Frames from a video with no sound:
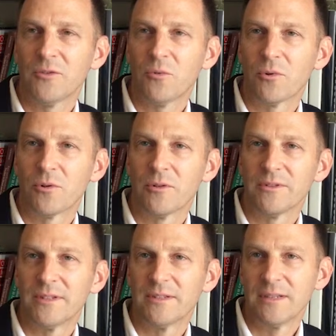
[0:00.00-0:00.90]
the world
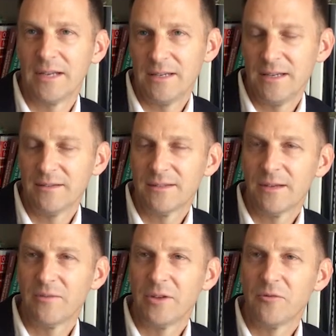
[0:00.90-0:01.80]
since
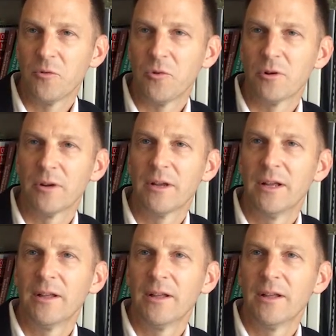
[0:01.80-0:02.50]
1974